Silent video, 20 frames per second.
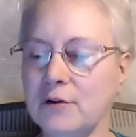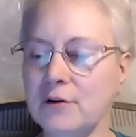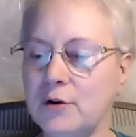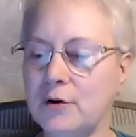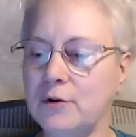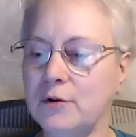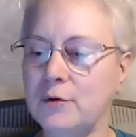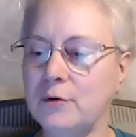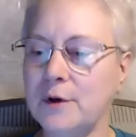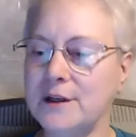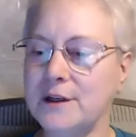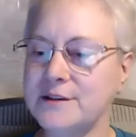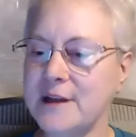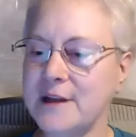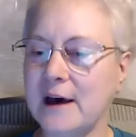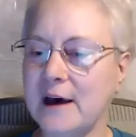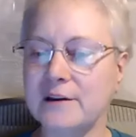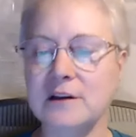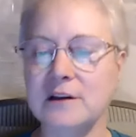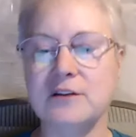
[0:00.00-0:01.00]
who is now
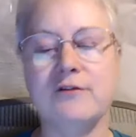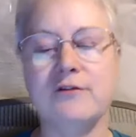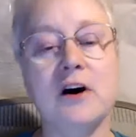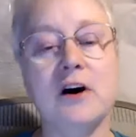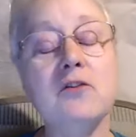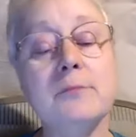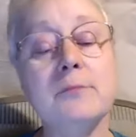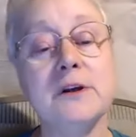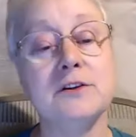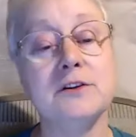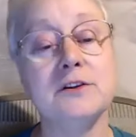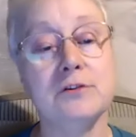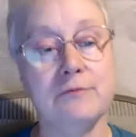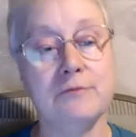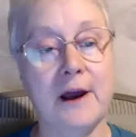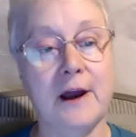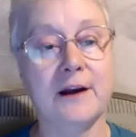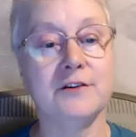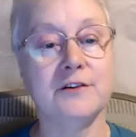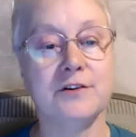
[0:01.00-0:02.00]
the development
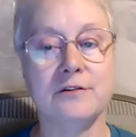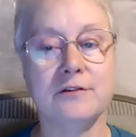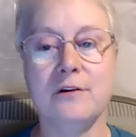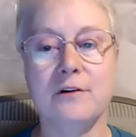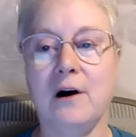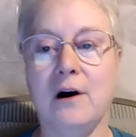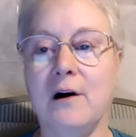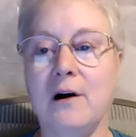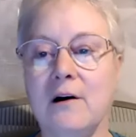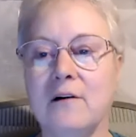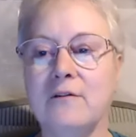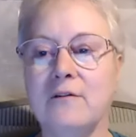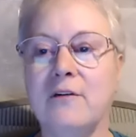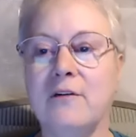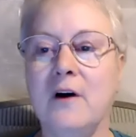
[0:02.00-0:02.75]
director of